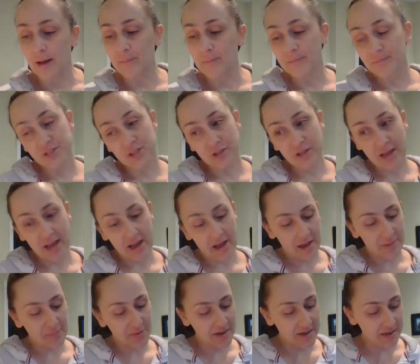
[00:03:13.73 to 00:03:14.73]
So yeah,
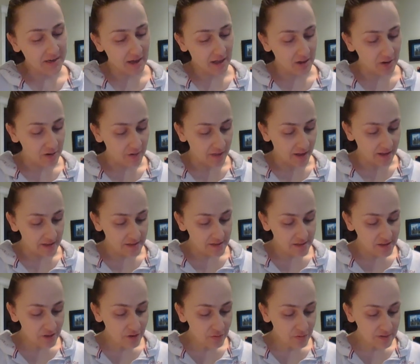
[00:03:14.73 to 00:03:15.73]
I pick a color that
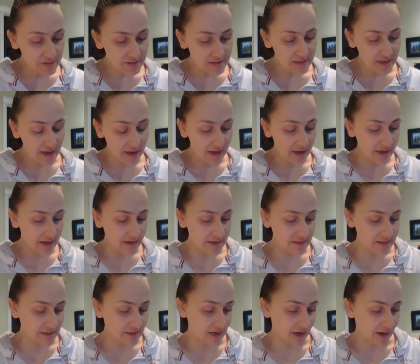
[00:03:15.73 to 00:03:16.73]
suits
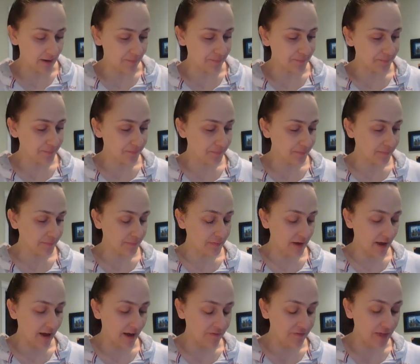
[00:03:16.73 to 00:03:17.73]
and
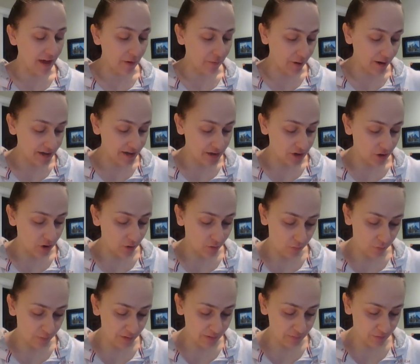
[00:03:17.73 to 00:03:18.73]
have that ready to go.
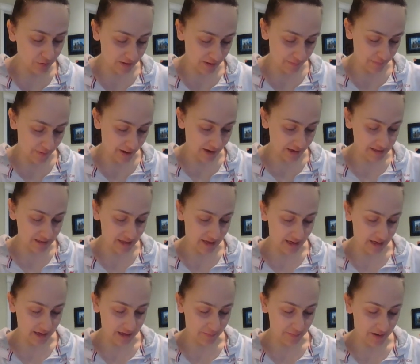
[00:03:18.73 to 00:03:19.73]
We will get back to
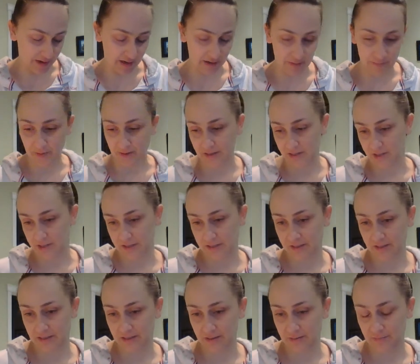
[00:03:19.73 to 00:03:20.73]
that in a minute, but it
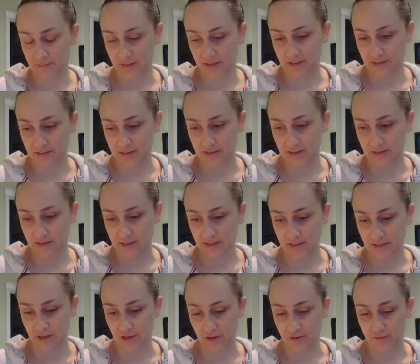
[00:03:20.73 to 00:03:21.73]
just means it's
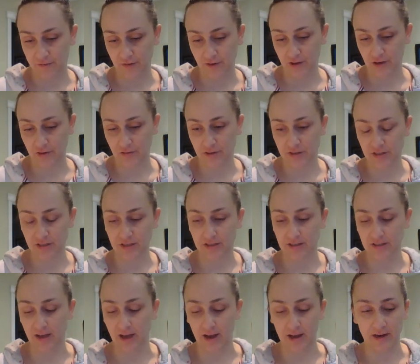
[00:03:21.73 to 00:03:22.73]
easier for you to
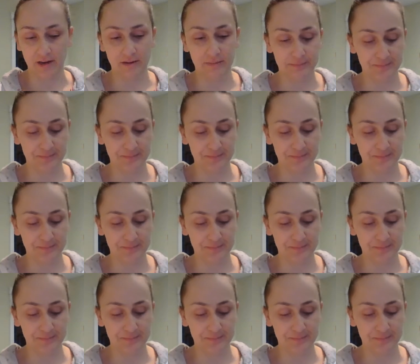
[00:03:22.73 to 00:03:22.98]
decide